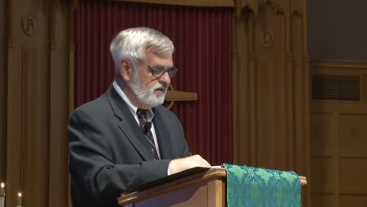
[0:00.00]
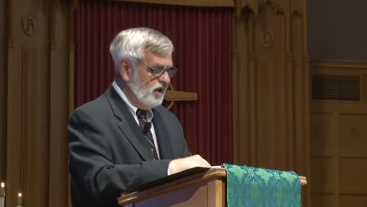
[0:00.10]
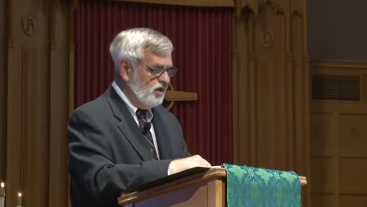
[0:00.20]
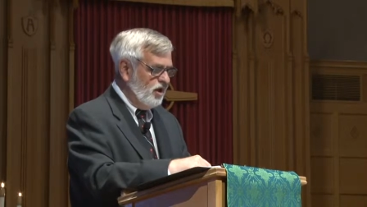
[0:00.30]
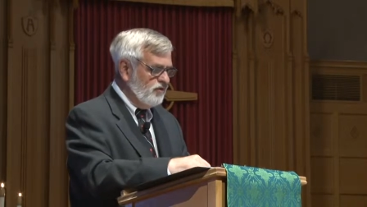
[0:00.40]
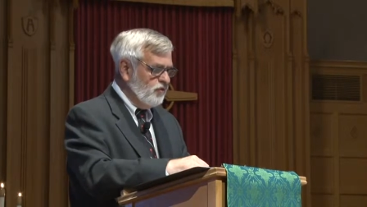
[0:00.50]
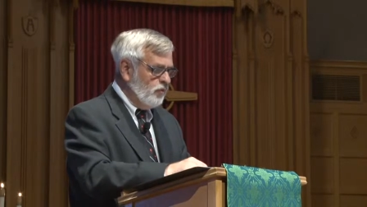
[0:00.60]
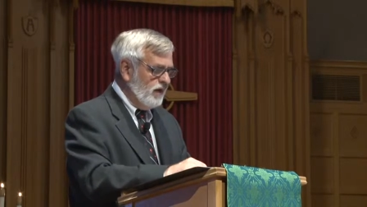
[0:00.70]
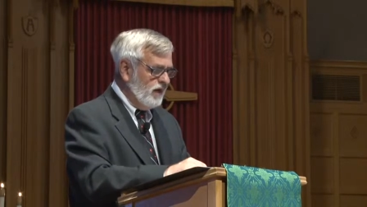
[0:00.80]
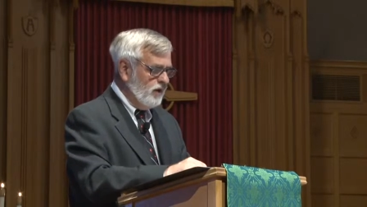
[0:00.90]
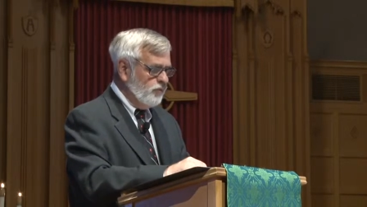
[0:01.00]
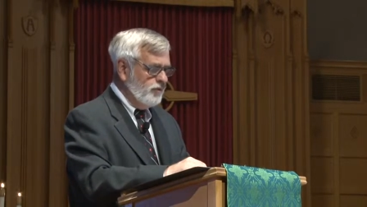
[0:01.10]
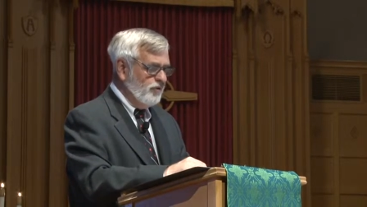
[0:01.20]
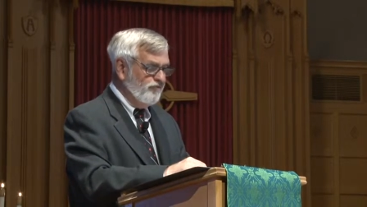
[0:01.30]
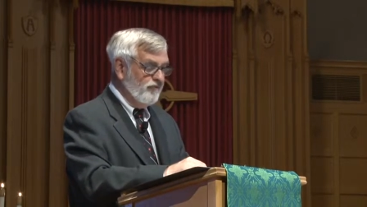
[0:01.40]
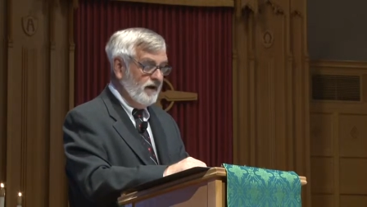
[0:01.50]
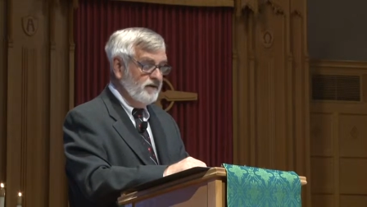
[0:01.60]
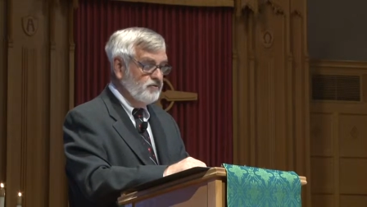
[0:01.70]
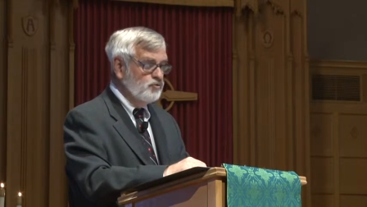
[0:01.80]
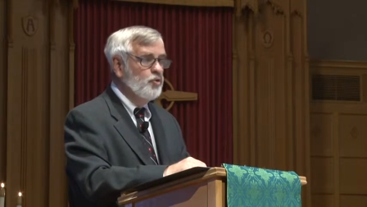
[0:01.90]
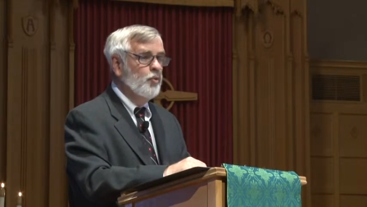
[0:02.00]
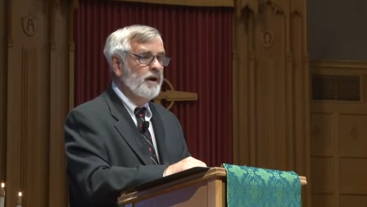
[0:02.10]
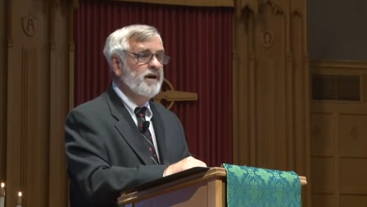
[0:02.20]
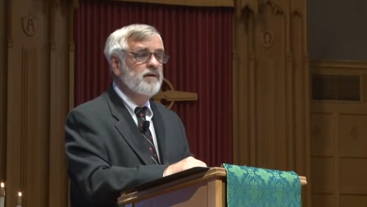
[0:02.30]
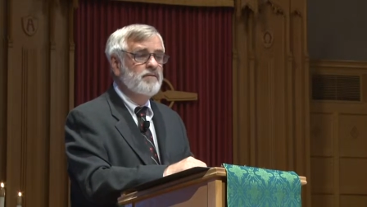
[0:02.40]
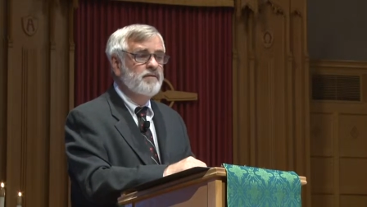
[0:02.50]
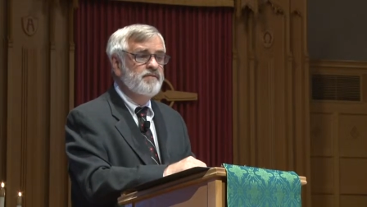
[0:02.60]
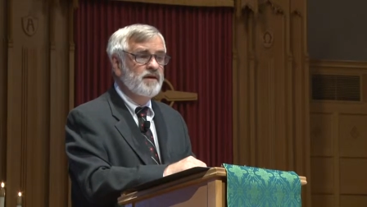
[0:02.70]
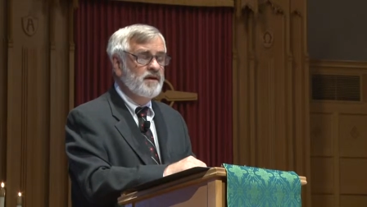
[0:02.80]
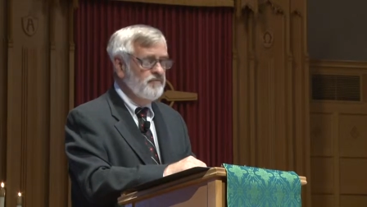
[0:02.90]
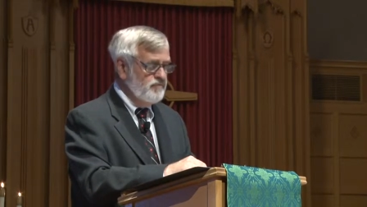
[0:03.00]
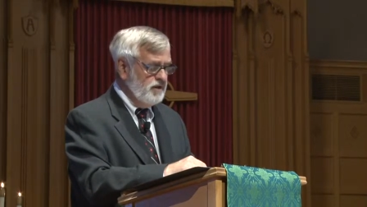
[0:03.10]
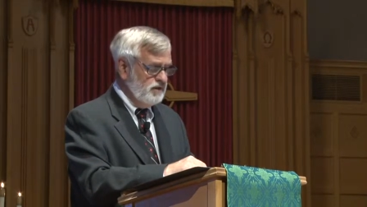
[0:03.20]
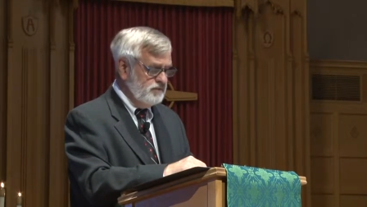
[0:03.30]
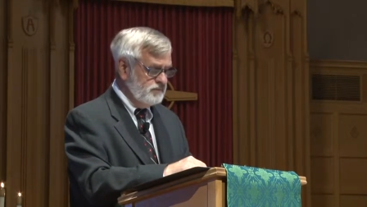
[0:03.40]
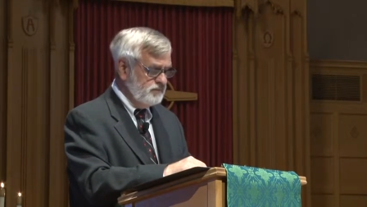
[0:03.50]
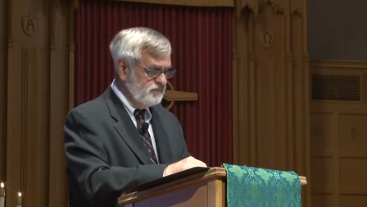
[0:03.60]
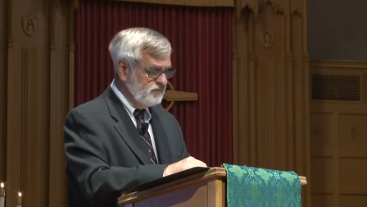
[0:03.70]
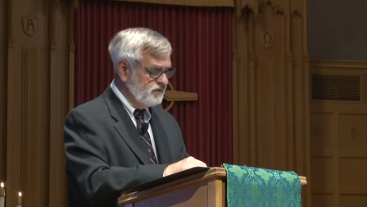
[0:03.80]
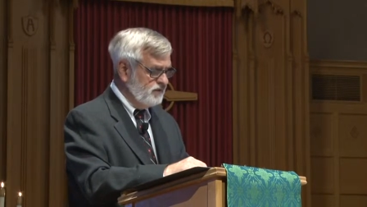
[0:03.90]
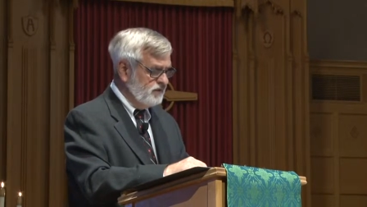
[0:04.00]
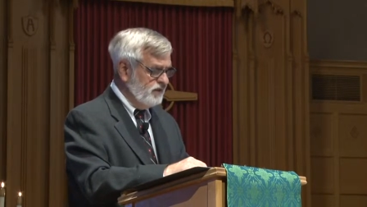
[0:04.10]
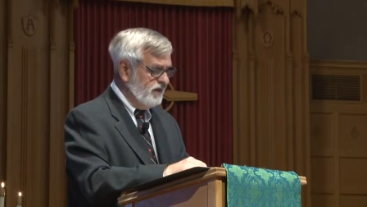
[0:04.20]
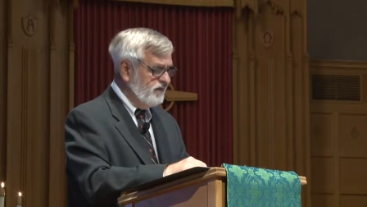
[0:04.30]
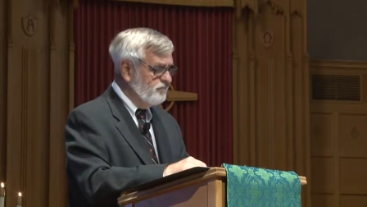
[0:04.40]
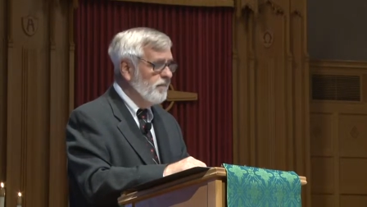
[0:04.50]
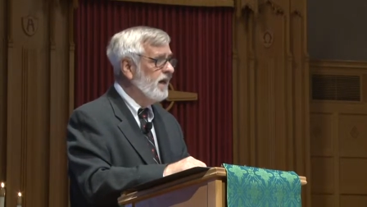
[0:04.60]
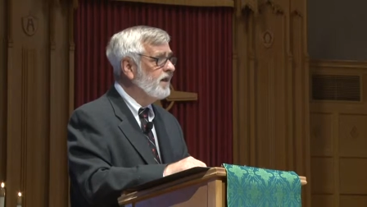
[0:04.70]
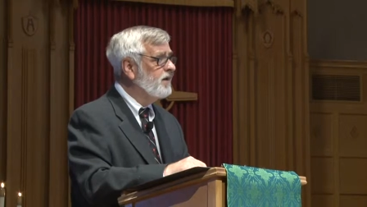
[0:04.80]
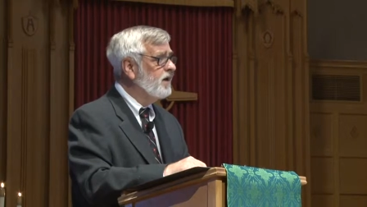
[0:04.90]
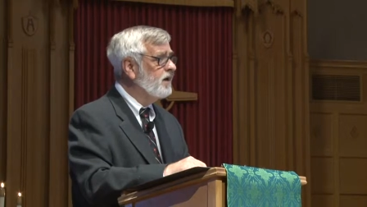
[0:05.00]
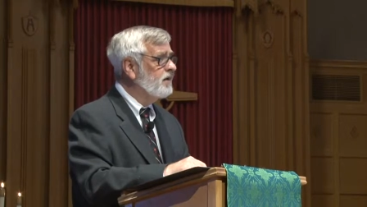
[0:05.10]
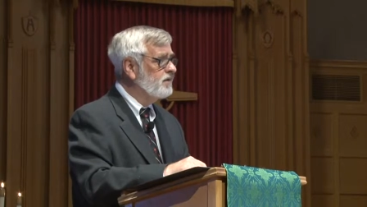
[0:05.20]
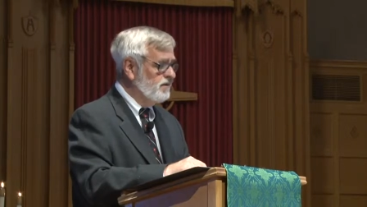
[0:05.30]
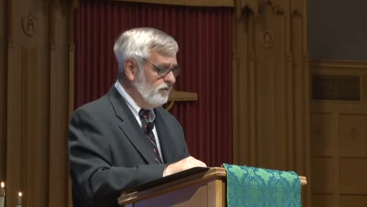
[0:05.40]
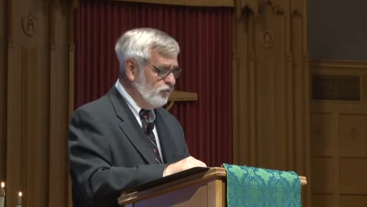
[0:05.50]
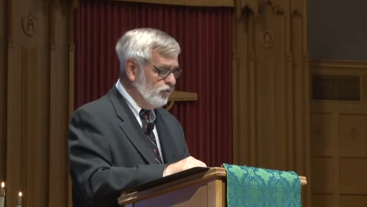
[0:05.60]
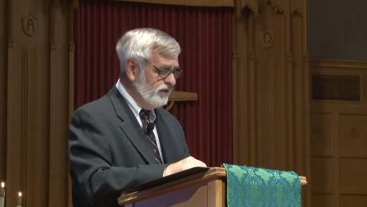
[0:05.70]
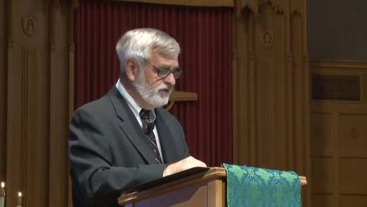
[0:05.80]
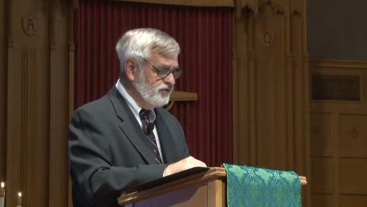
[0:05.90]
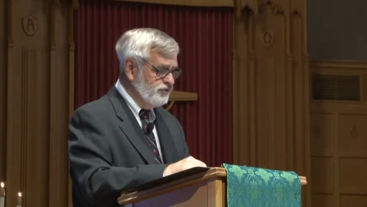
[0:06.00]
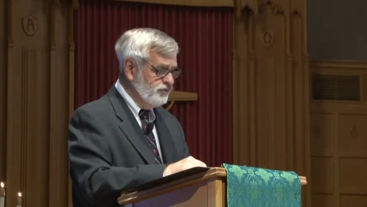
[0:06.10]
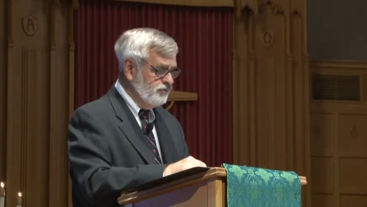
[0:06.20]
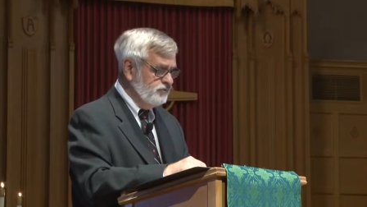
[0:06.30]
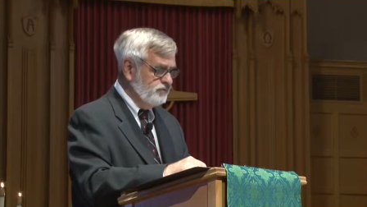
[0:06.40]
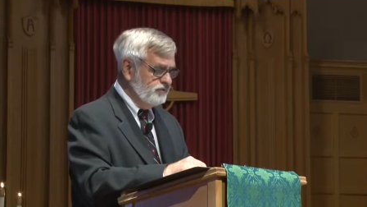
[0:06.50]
Along the way, we will find quail in the evening, and manna and the morning dew.